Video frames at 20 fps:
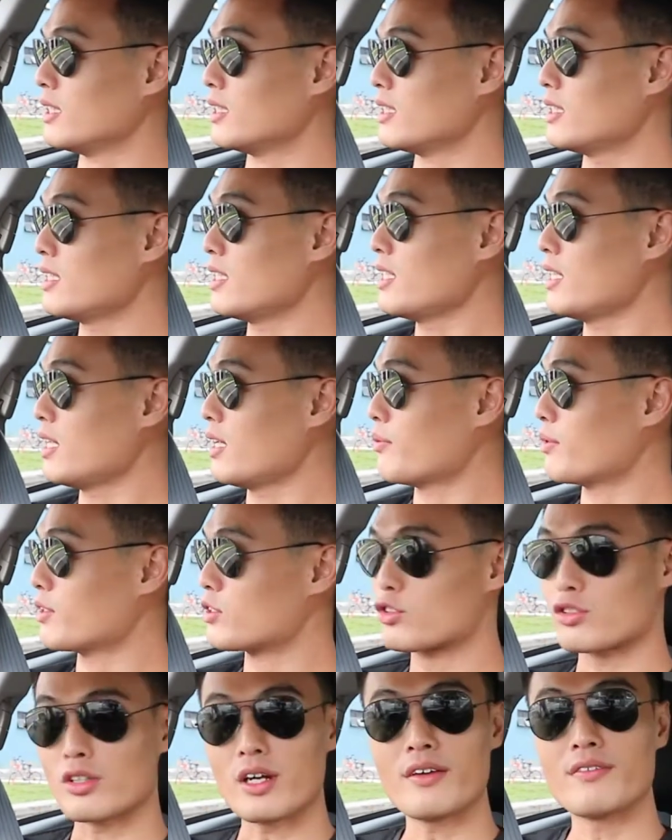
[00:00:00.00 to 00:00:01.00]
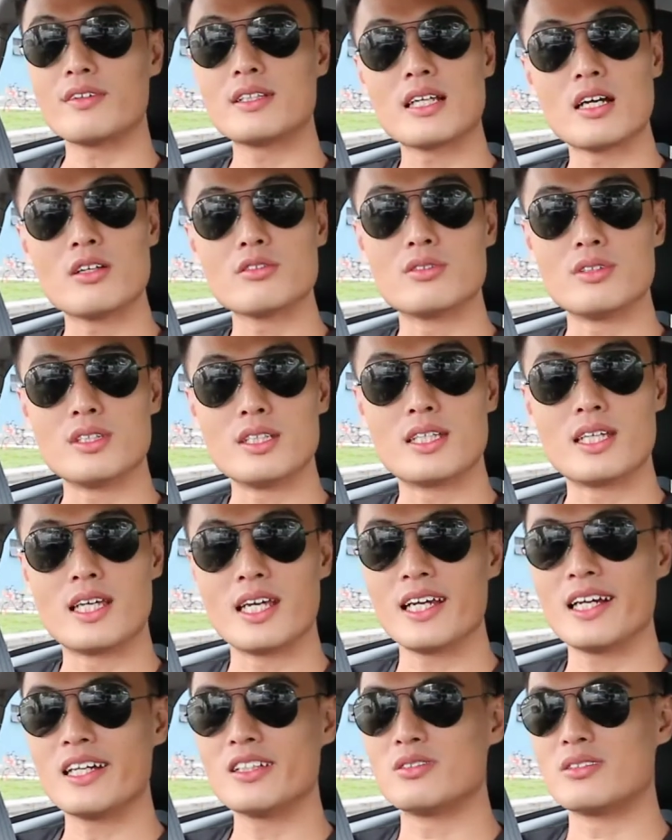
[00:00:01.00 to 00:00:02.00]
yeah, we're driving down to
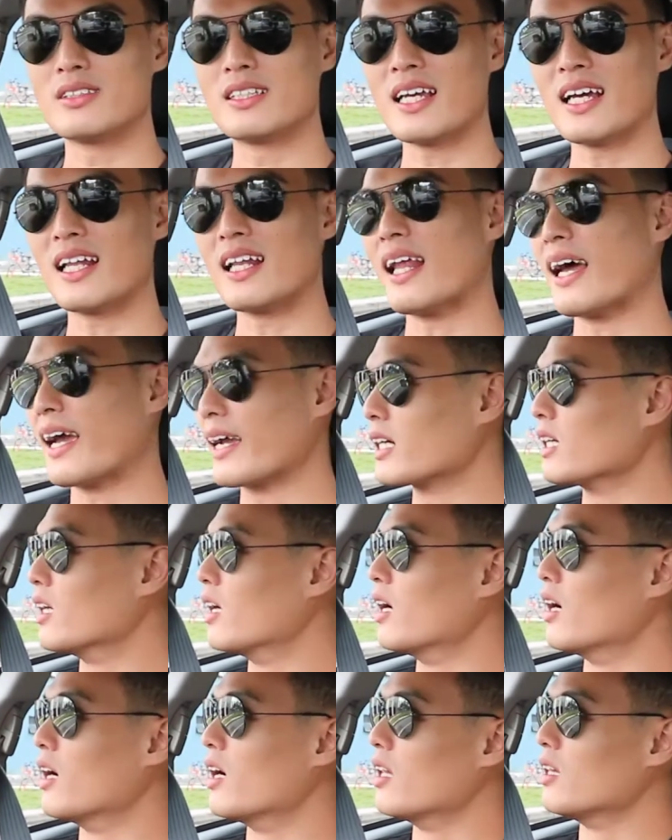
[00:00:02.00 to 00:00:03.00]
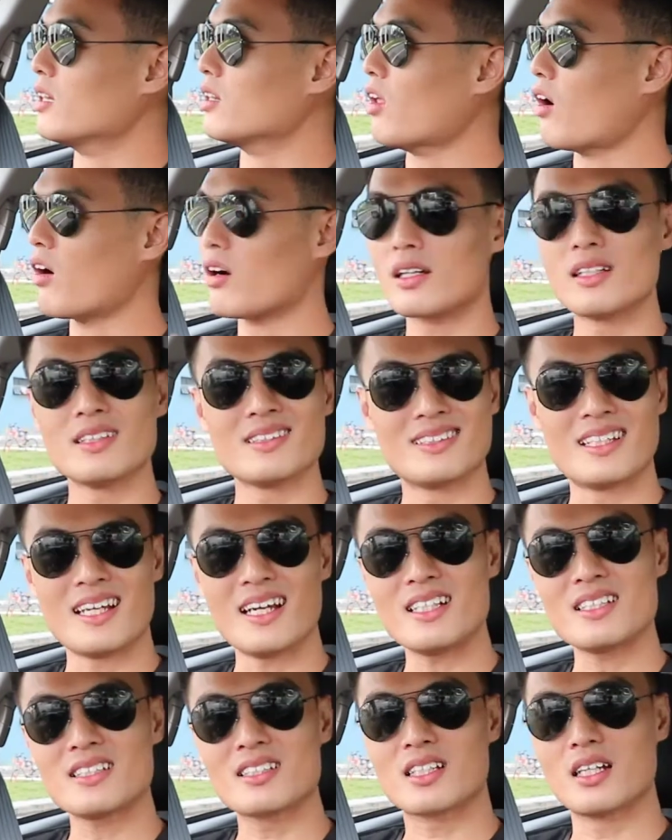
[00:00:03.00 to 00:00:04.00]
IKEA to get like a longer
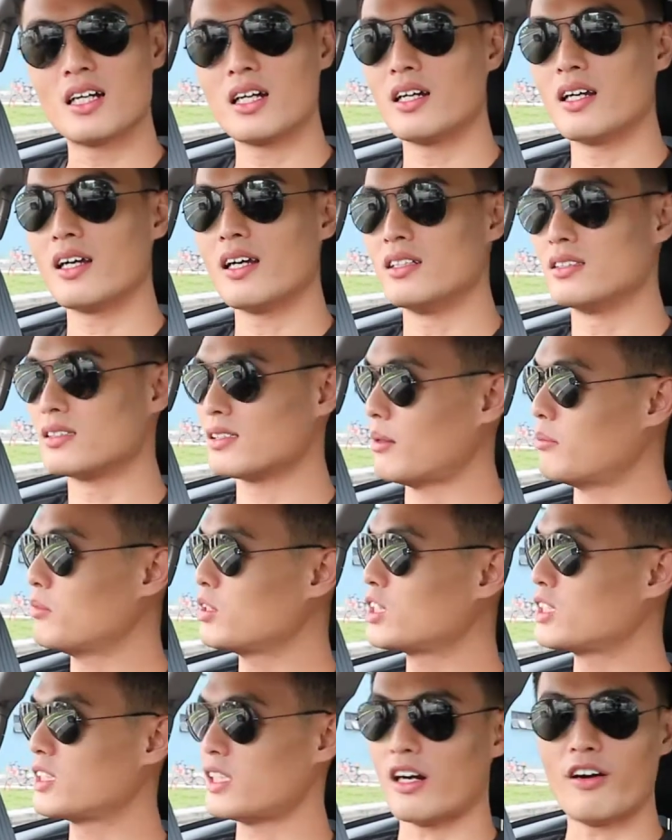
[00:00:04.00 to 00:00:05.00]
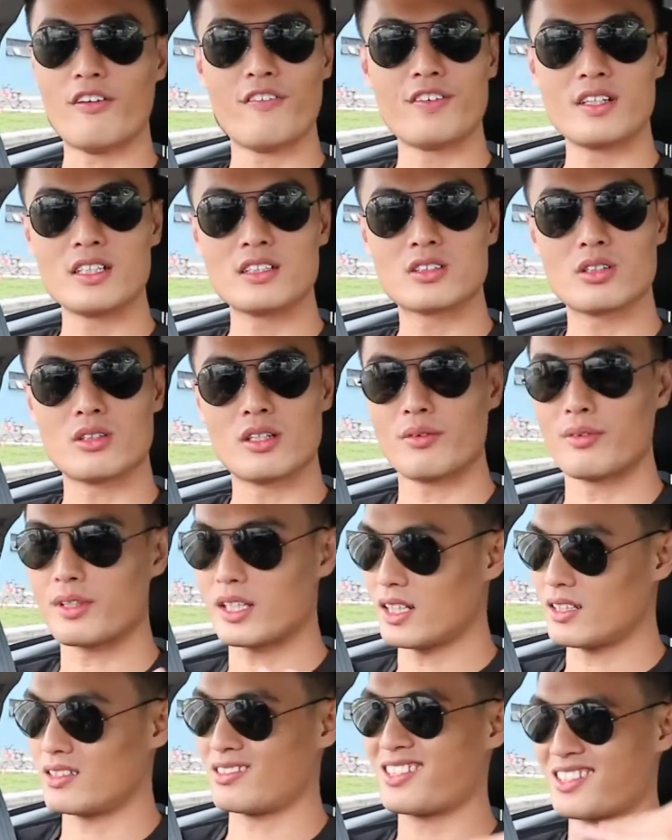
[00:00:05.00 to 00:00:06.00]
desk and some shelving so that we
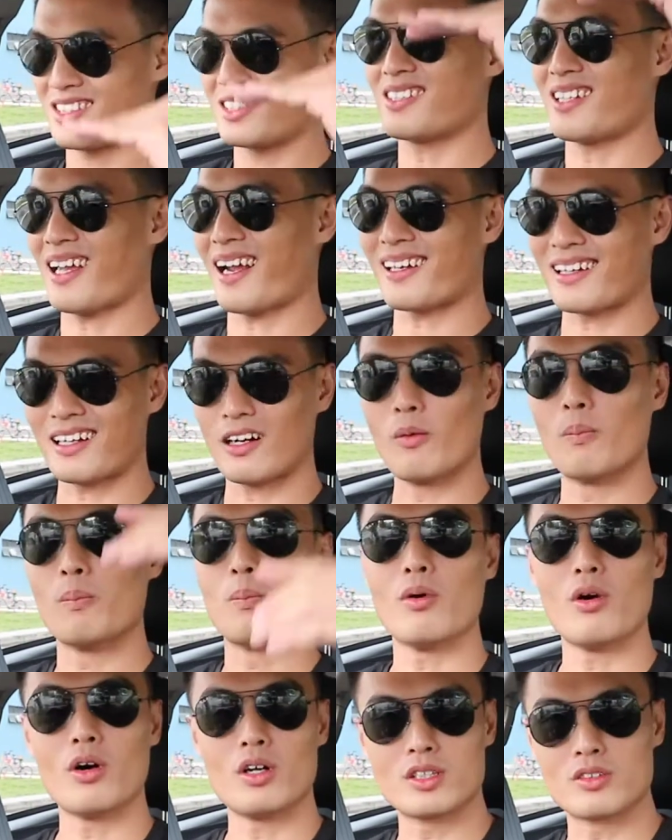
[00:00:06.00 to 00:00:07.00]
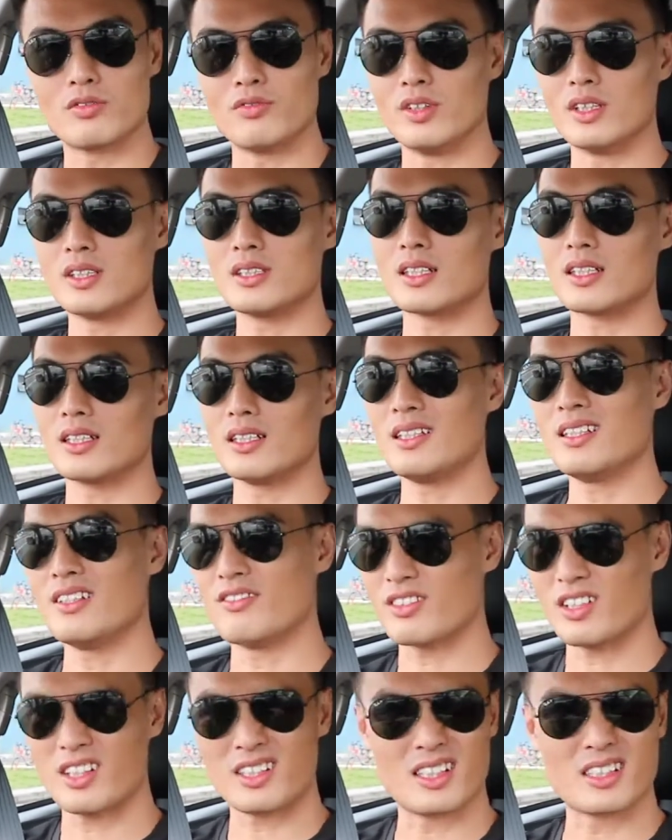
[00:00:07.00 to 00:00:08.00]
can stack our boards vertically.
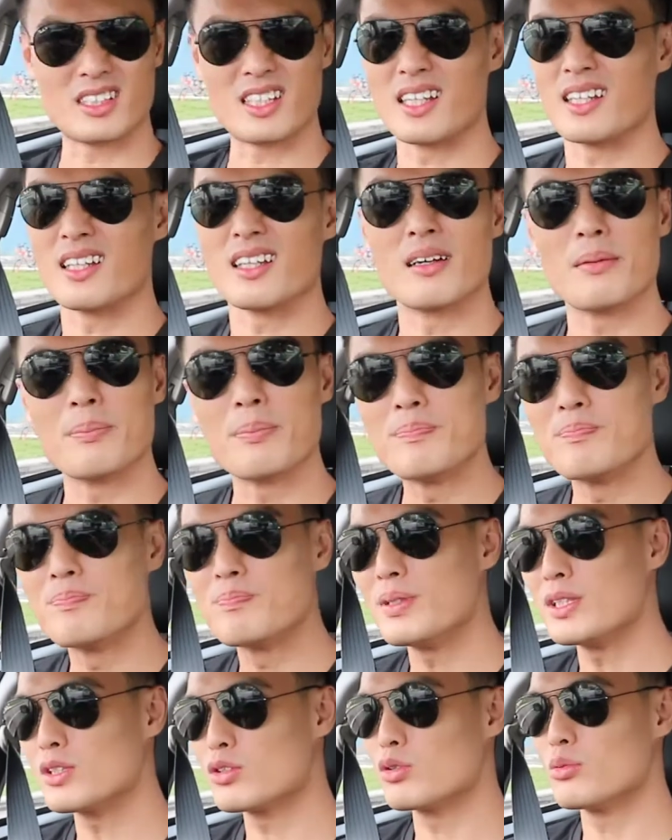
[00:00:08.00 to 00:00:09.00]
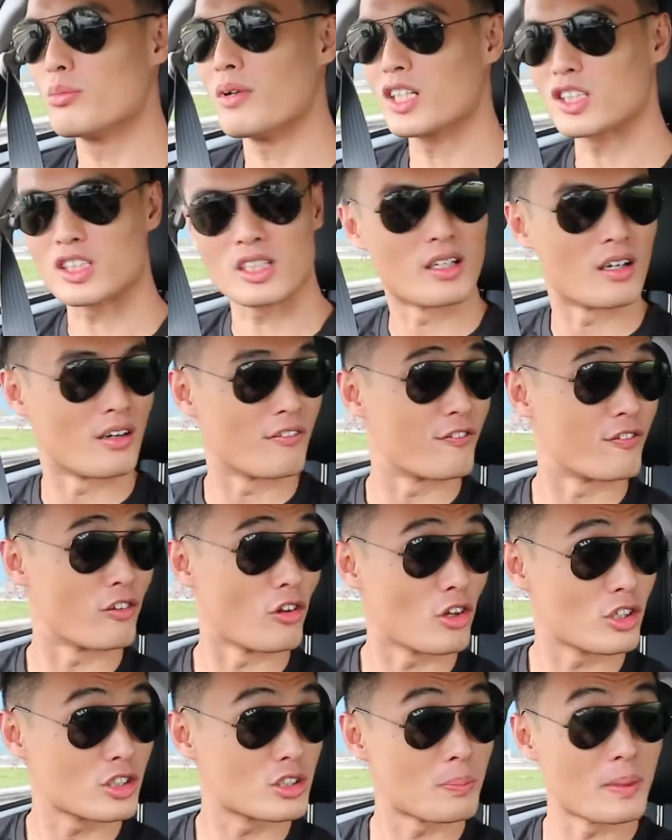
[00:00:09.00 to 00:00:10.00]
If not, they're taking a bit too much
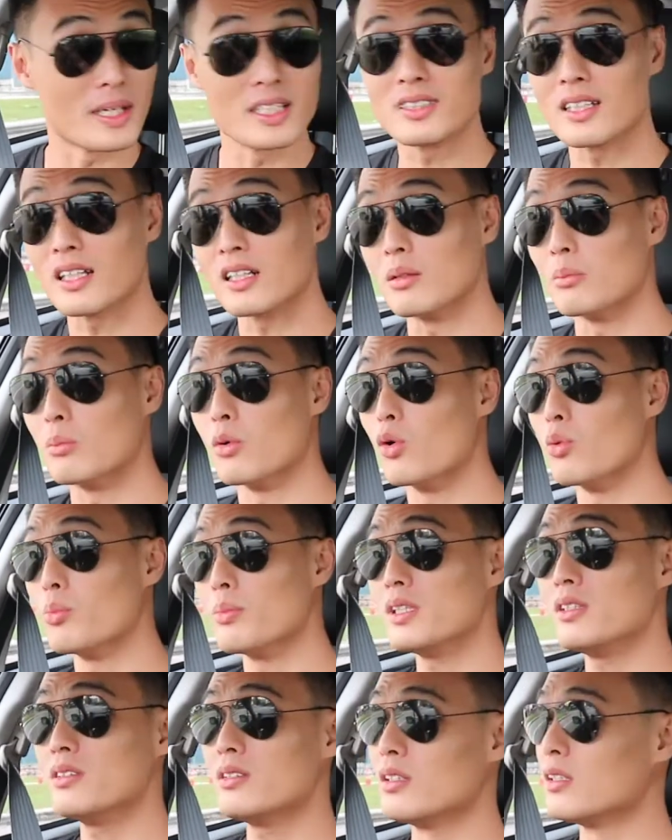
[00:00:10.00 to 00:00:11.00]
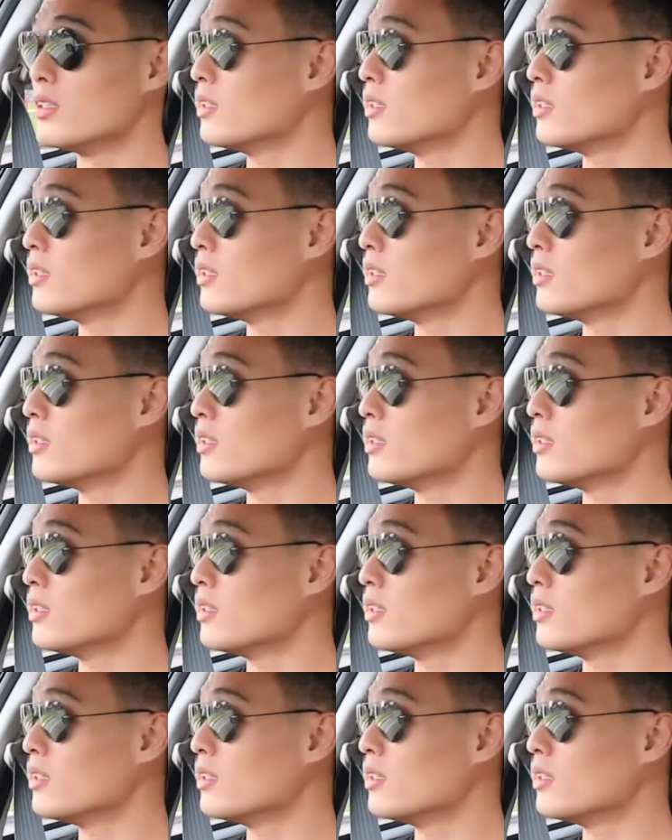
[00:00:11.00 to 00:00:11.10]
floor space at the moment.